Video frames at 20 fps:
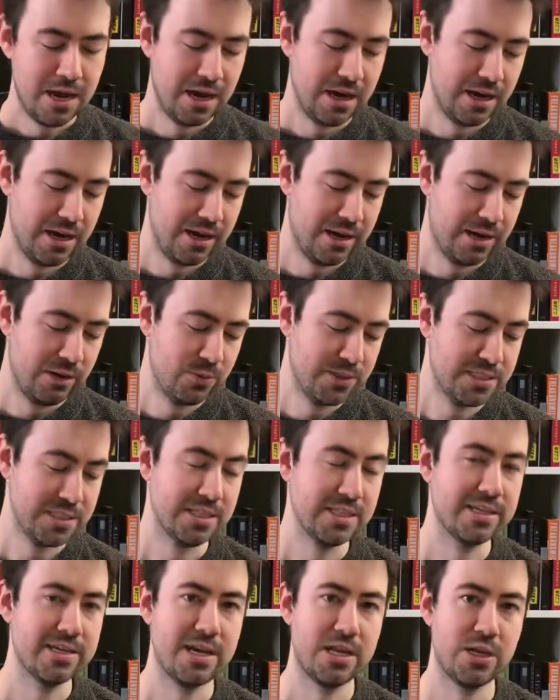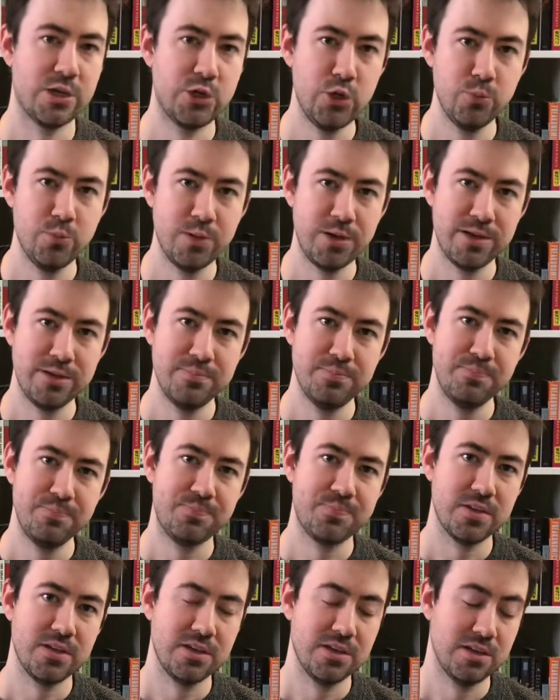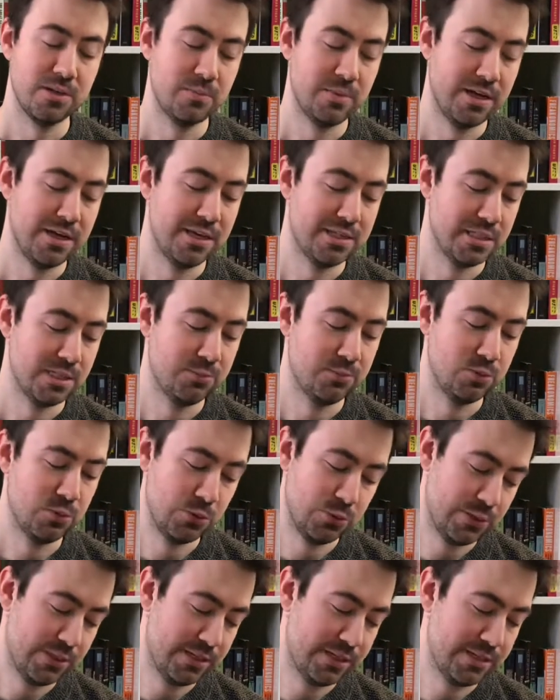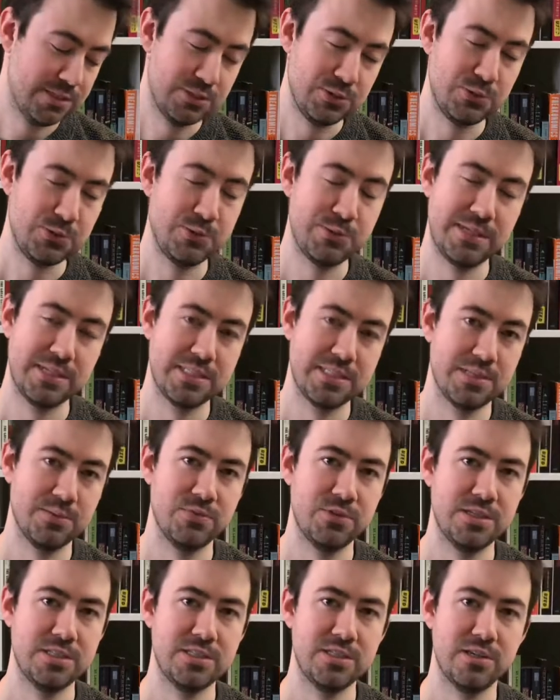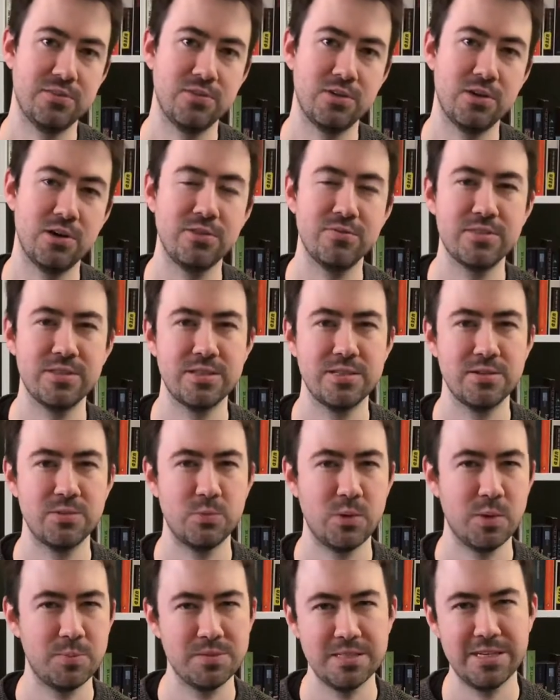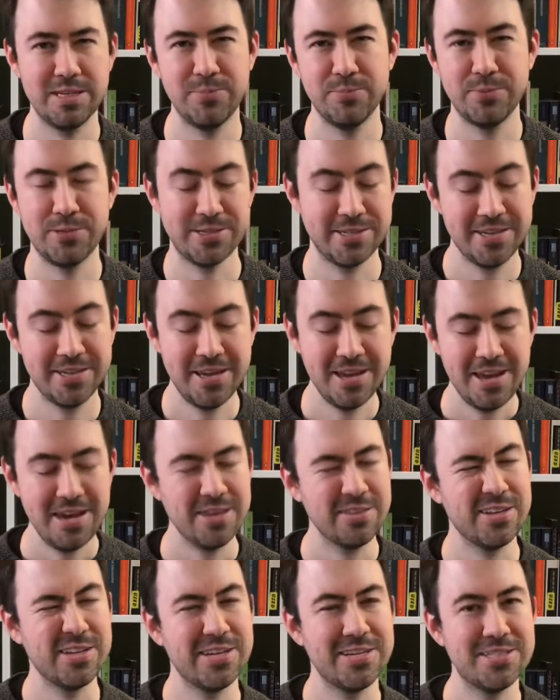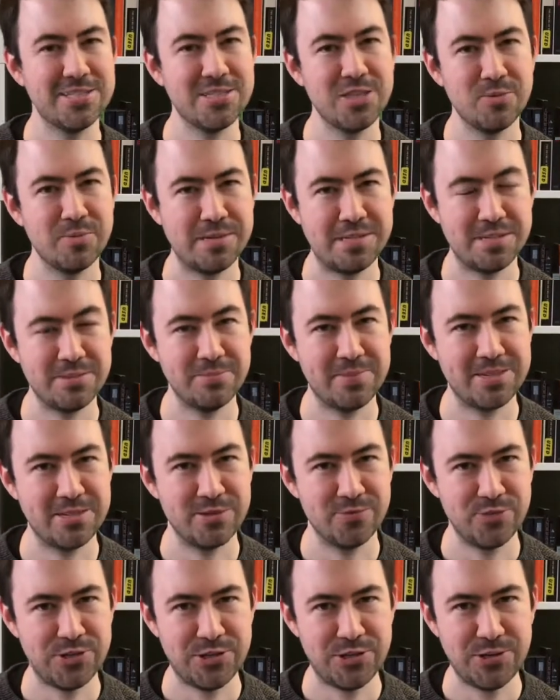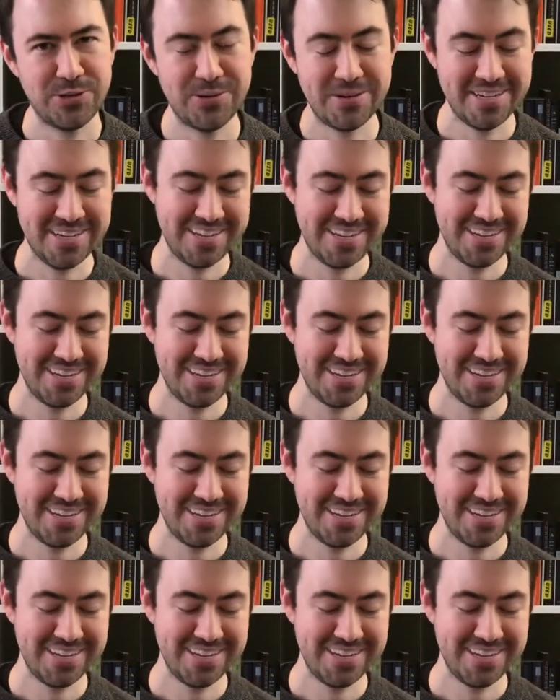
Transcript: I recently got a coupon as an employee to get some free stuff off the website, but they didn't tell me to make a video.